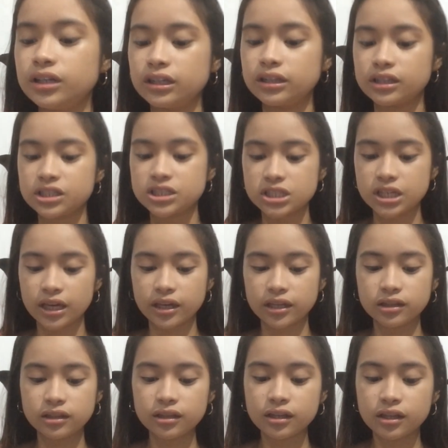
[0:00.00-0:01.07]
in the
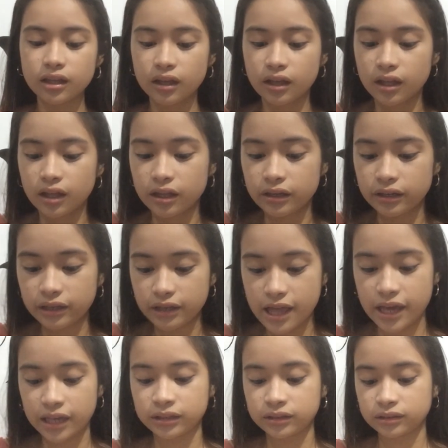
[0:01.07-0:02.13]
shade
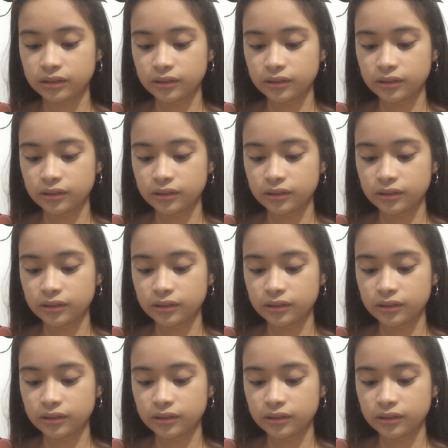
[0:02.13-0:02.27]
Light.